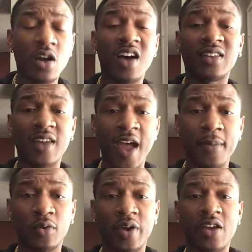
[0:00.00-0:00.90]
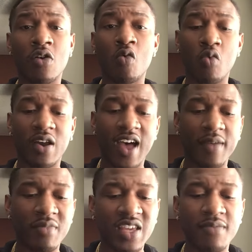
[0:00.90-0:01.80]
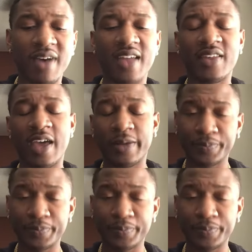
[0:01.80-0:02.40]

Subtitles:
elaborate on what I mean by that.